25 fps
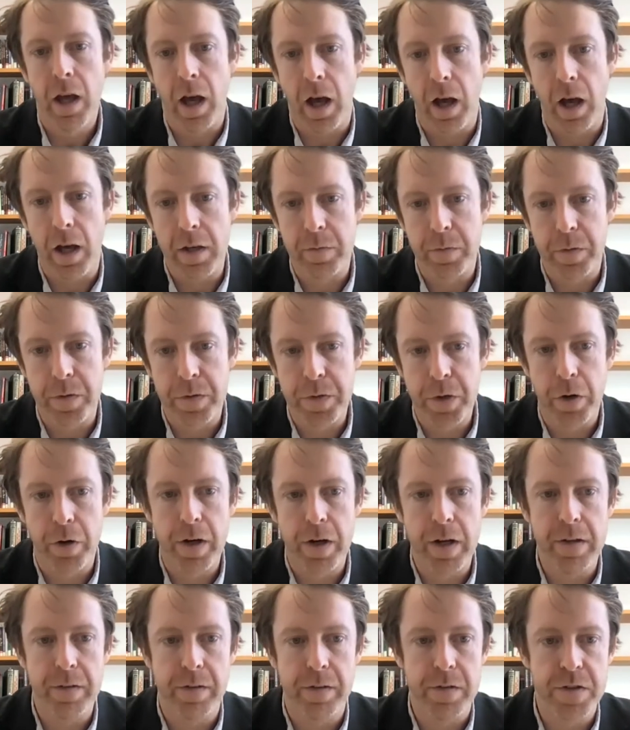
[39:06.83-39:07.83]
Uh, if
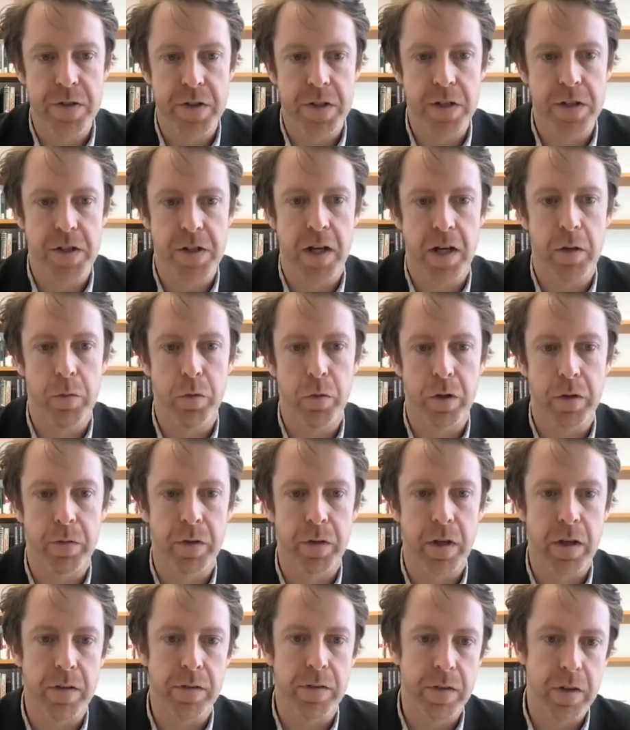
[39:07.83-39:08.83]
authorities in Xinjiang would
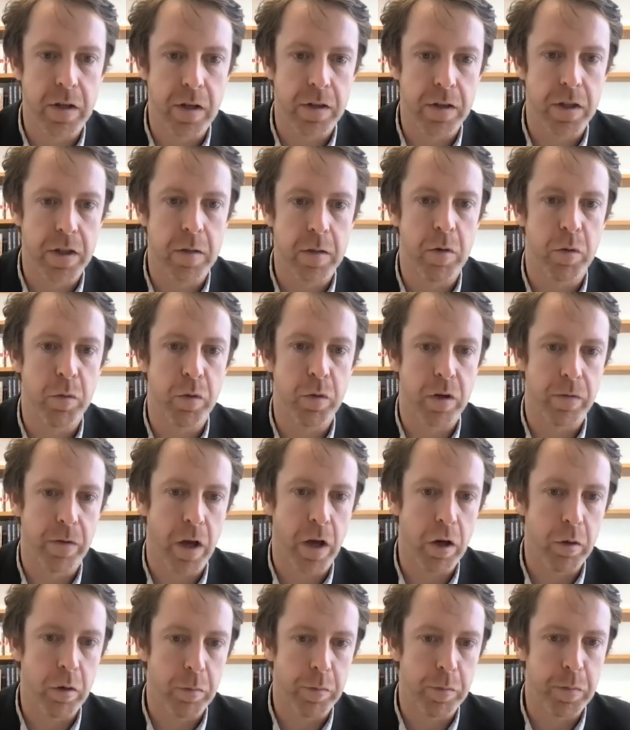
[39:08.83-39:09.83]
have considered them, it would have
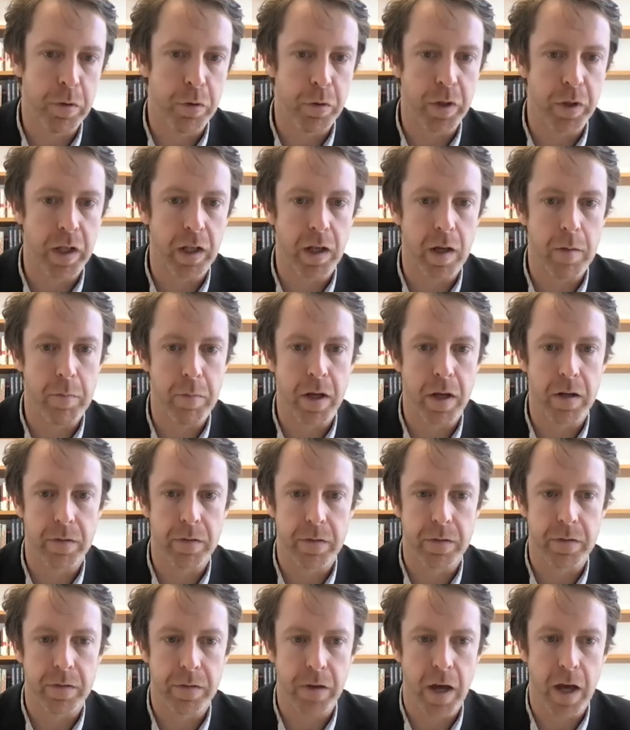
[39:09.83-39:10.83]
helped building a better
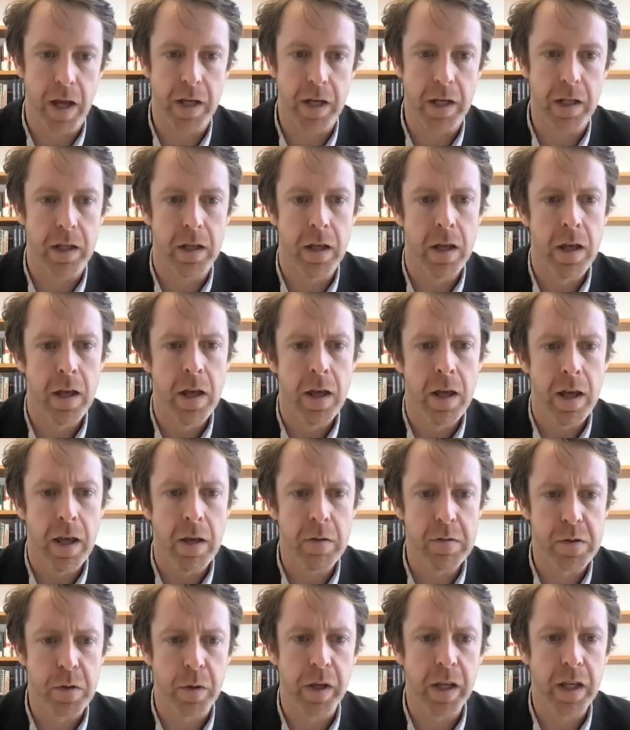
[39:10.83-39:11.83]
society.
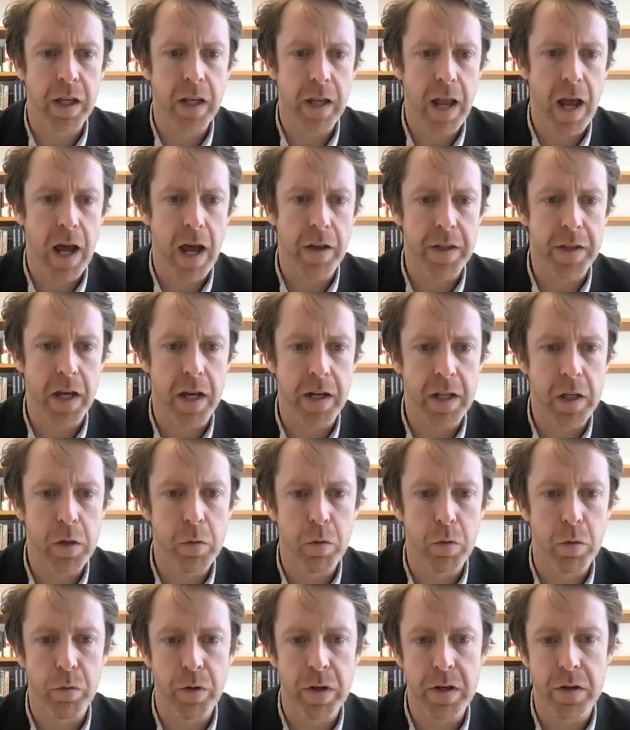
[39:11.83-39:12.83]
He was looking at how the
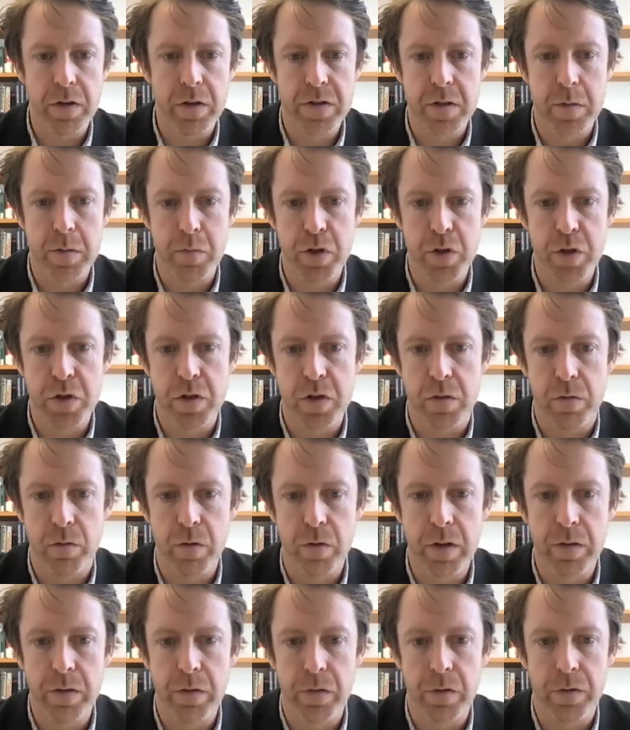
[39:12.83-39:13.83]
unequal redistribution of
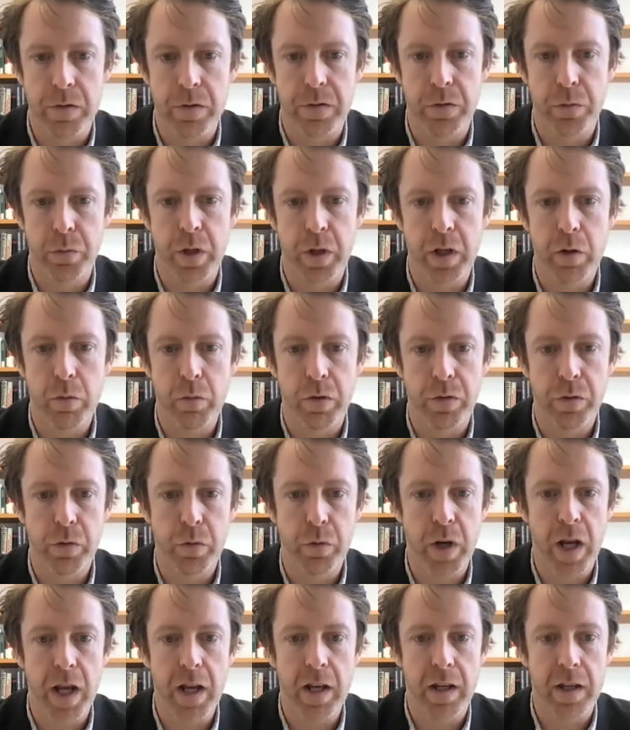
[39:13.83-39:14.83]
resources was
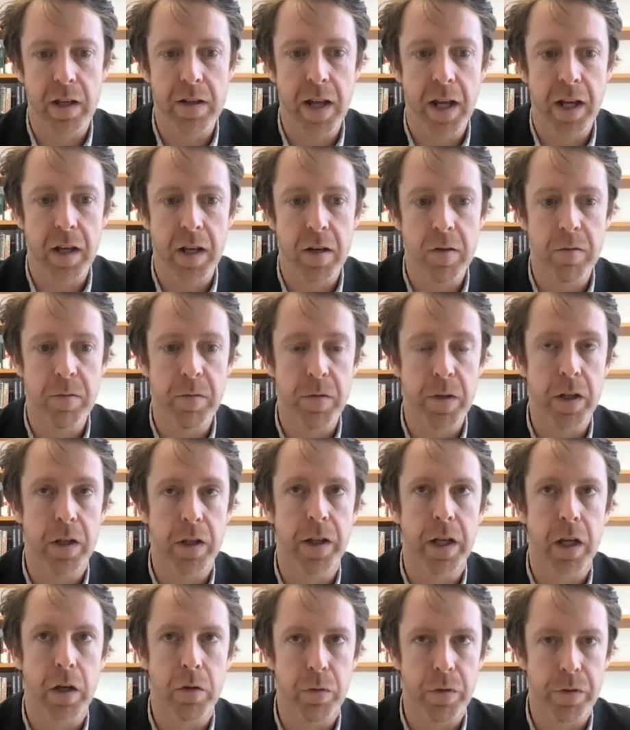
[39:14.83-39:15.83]
creating a negative
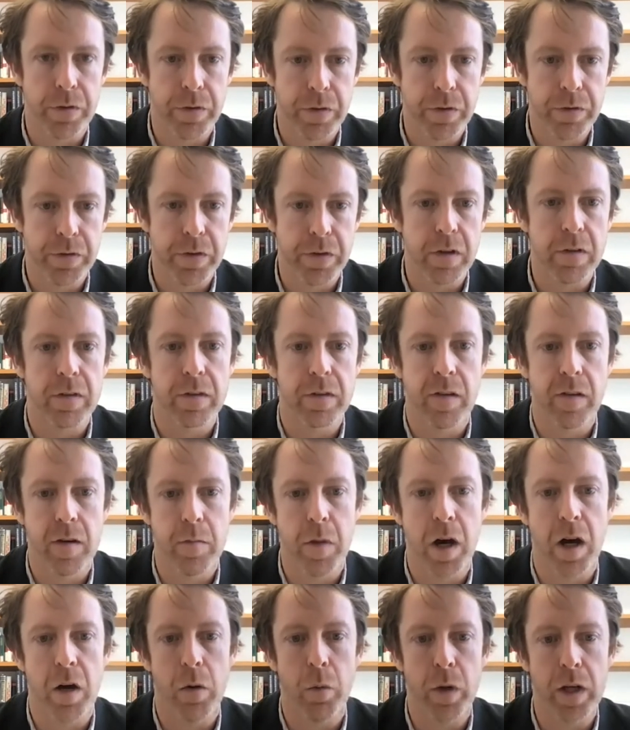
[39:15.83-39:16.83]
feeling and resistance
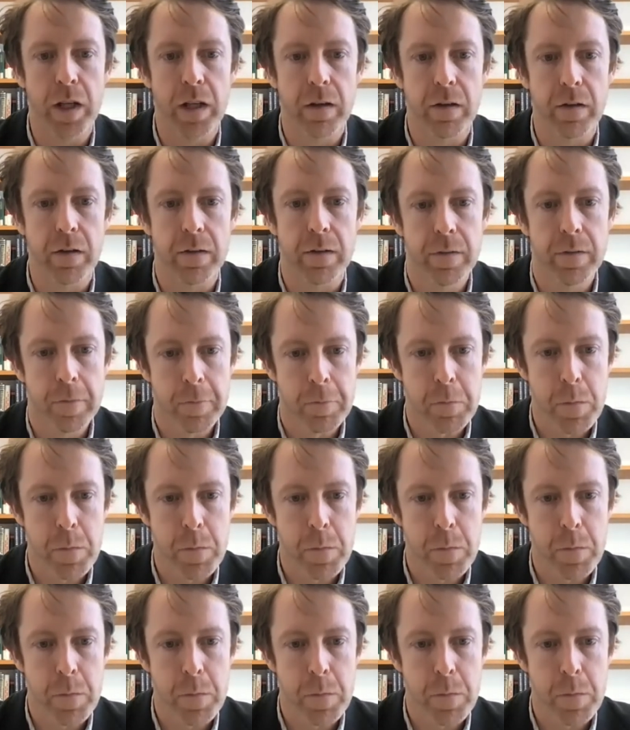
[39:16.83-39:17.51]
among Uyghurs.